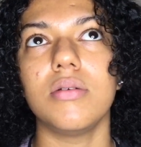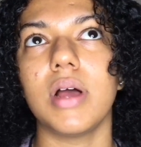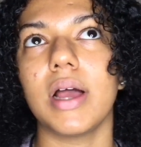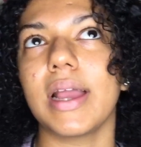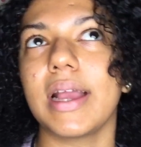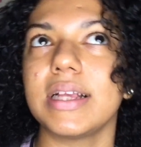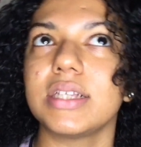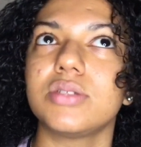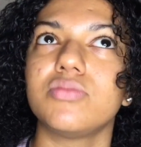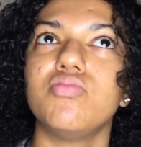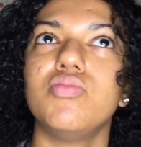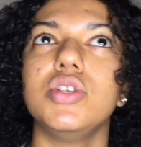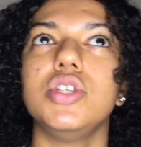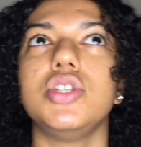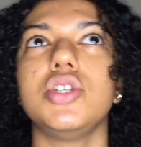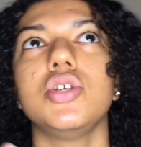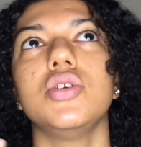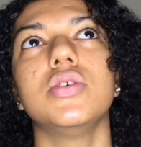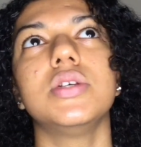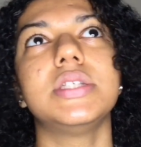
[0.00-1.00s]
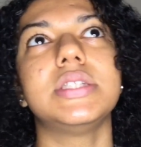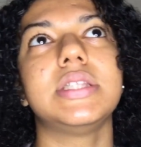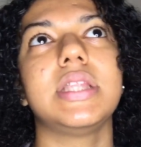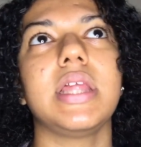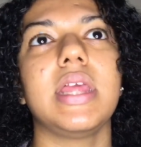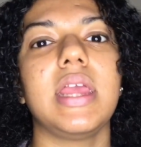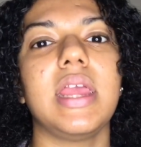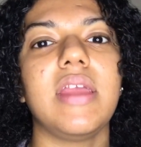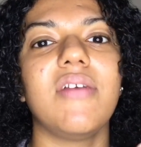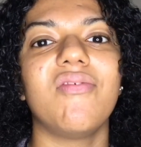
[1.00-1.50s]
I guess, reduce
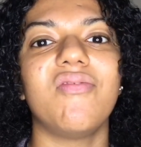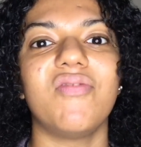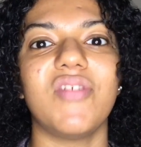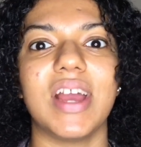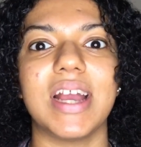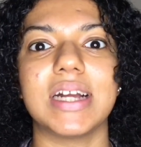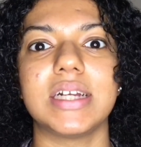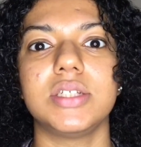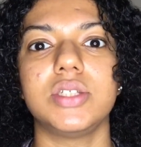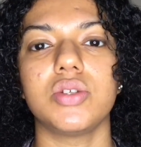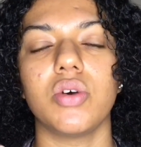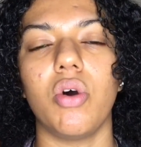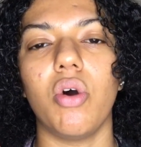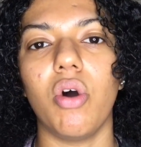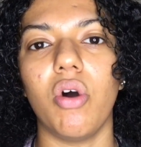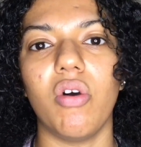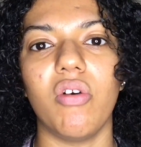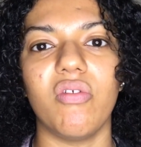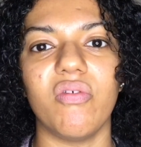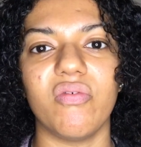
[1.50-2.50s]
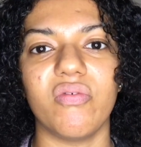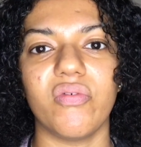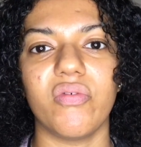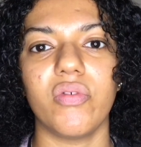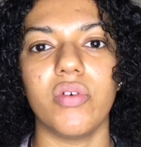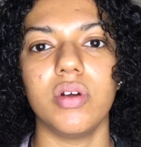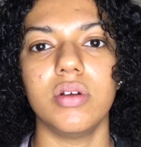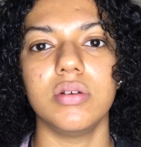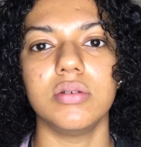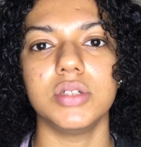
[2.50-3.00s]
the effect
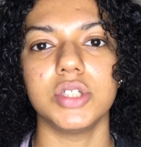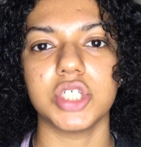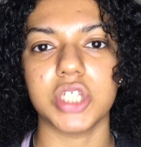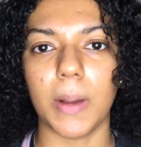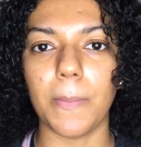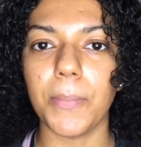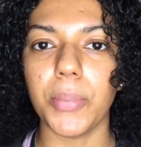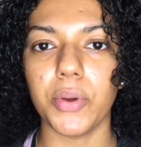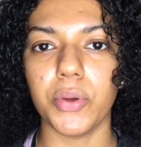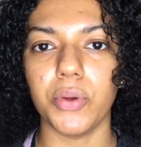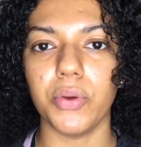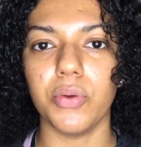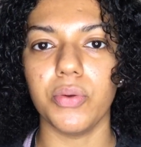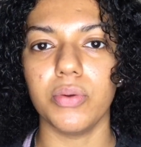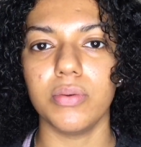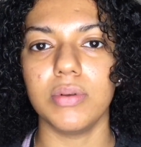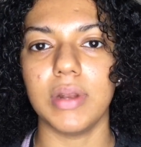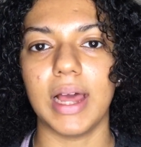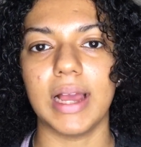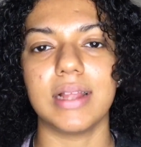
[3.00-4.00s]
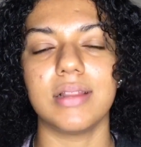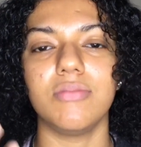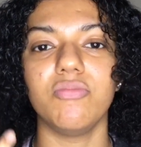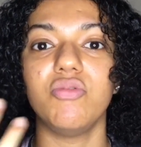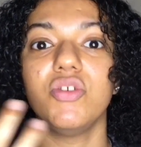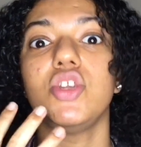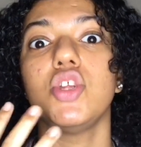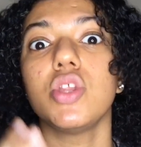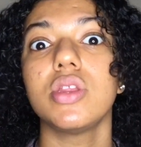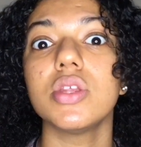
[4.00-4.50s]
of shampoo, like
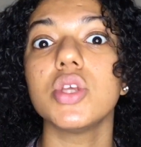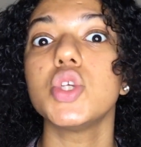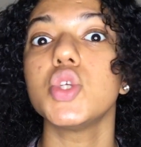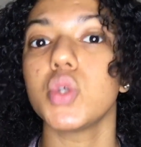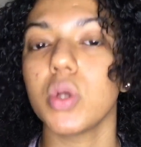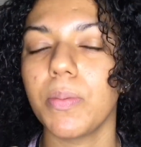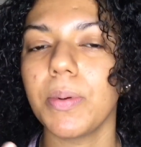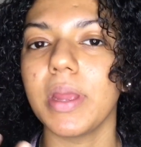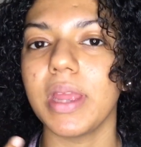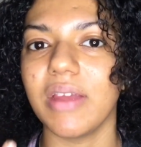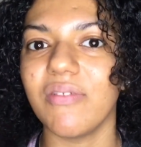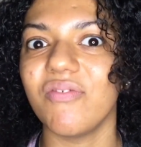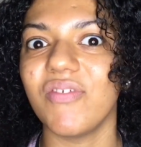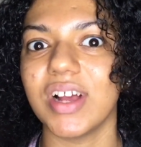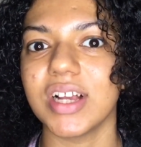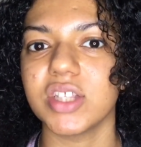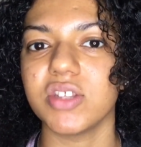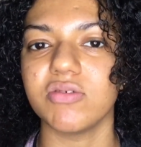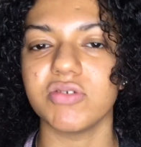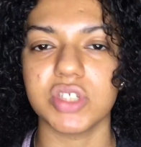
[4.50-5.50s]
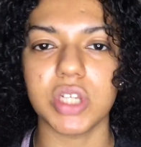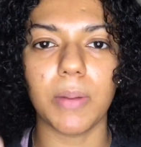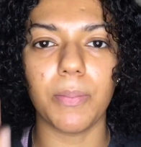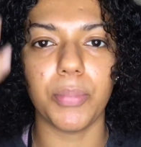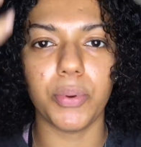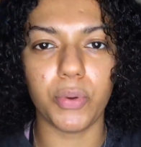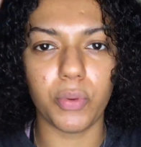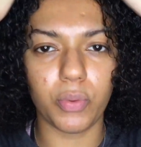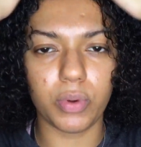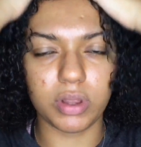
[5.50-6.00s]
reduce the stripping effect of
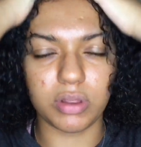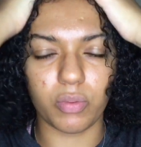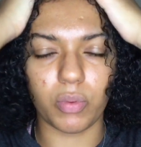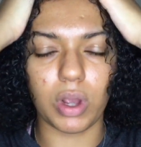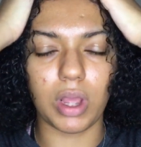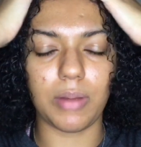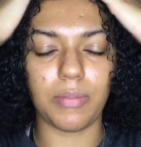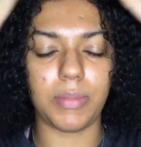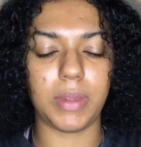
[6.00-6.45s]
shampoo is what I